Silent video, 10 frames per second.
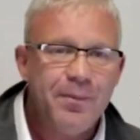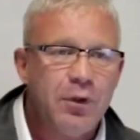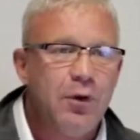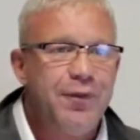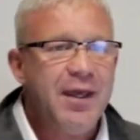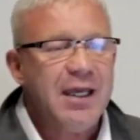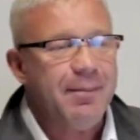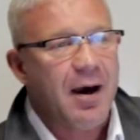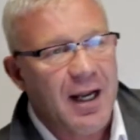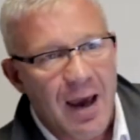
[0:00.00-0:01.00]
you think
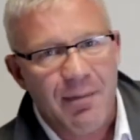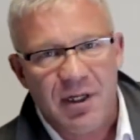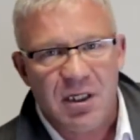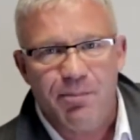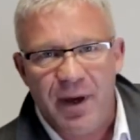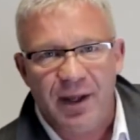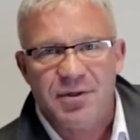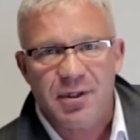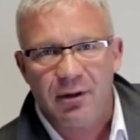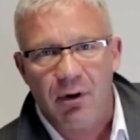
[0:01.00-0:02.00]
about how many
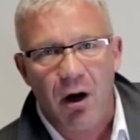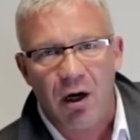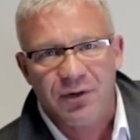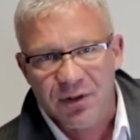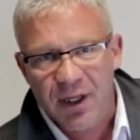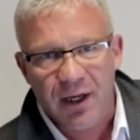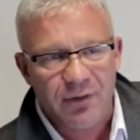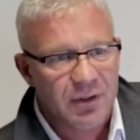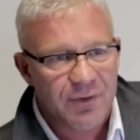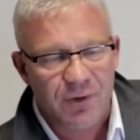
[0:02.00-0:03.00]
debates there are today
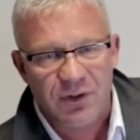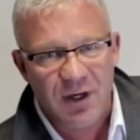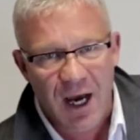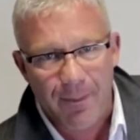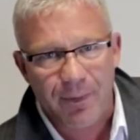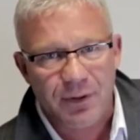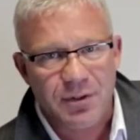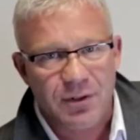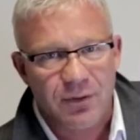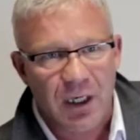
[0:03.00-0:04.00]
on different
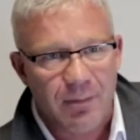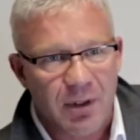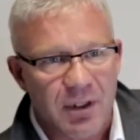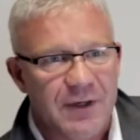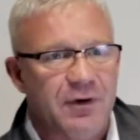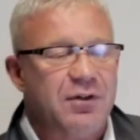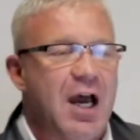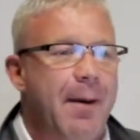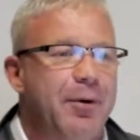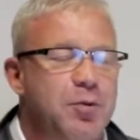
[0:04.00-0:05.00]
topics, you know what I mean? Different
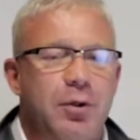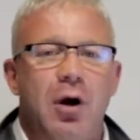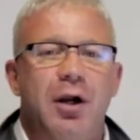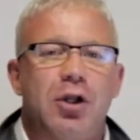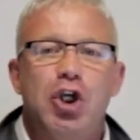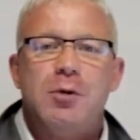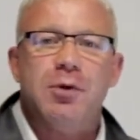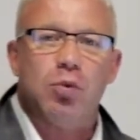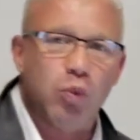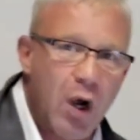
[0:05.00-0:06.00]
topics regarding
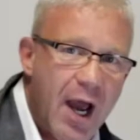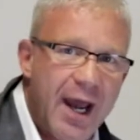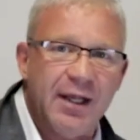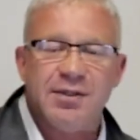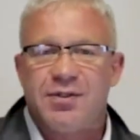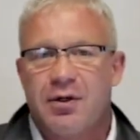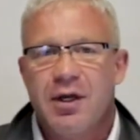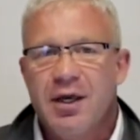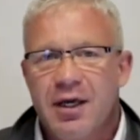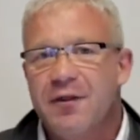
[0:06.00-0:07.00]
human rights
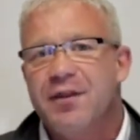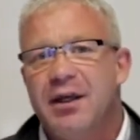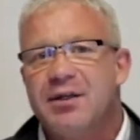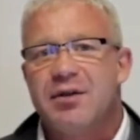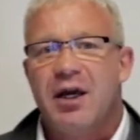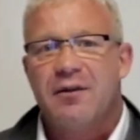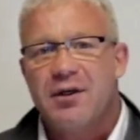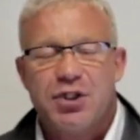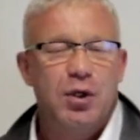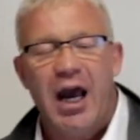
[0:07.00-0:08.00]
and things like
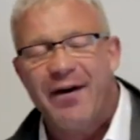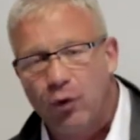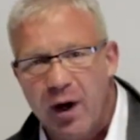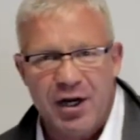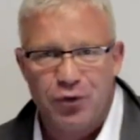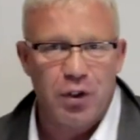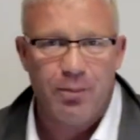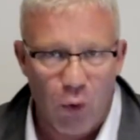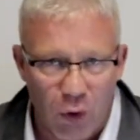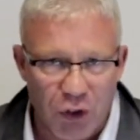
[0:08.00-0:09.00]
this. I have a right to an
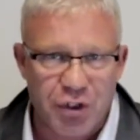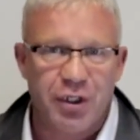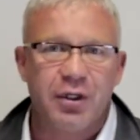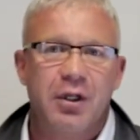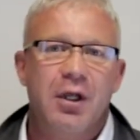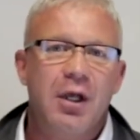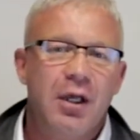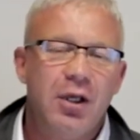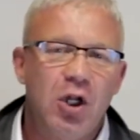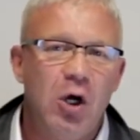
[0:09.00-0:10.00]
abortion,
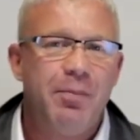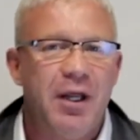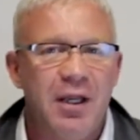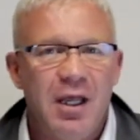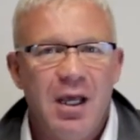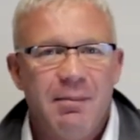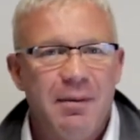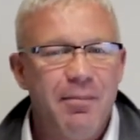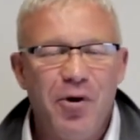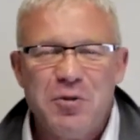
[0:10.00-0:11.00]
but
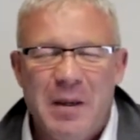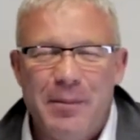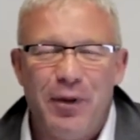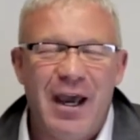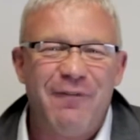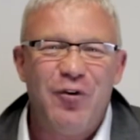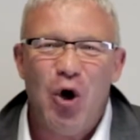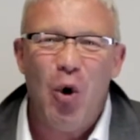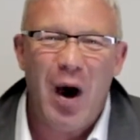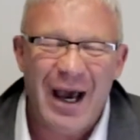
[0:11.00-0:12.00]
most people have
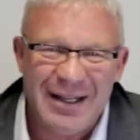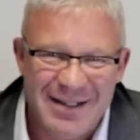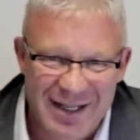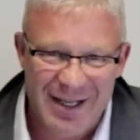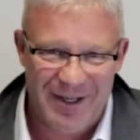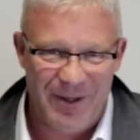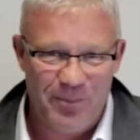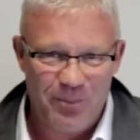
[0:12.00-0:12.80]
no idea